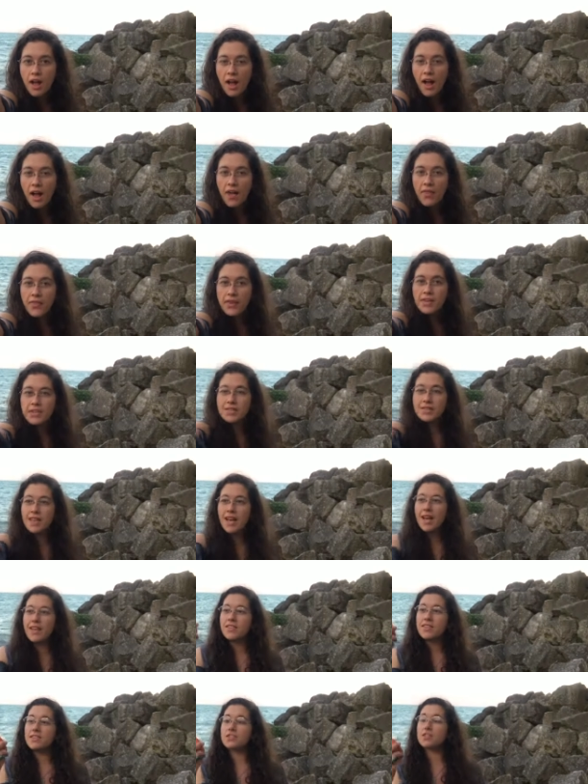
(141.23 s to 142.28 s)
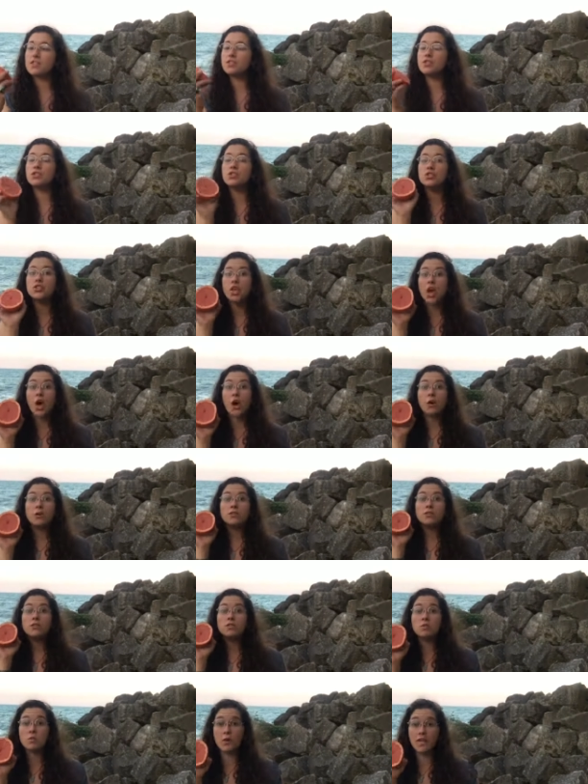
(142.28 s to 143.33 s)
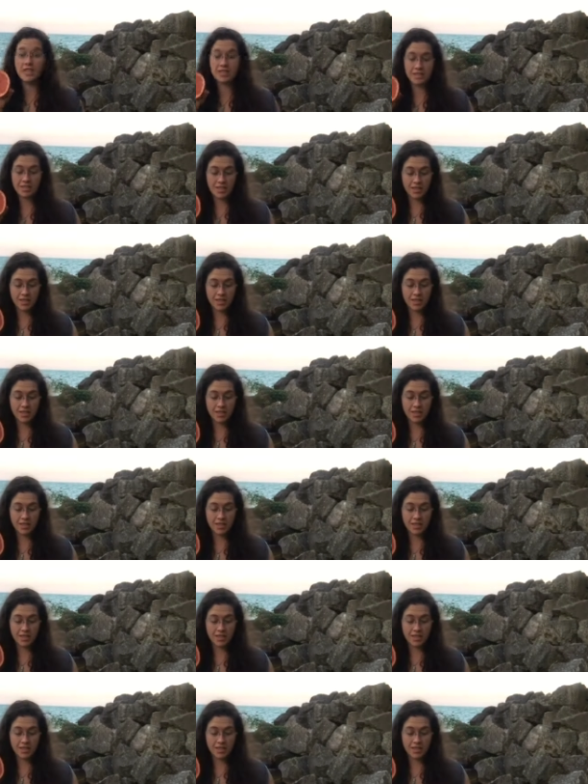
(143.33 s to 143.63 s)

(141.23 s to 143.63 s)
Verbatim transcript: on the inside. This is so sweet.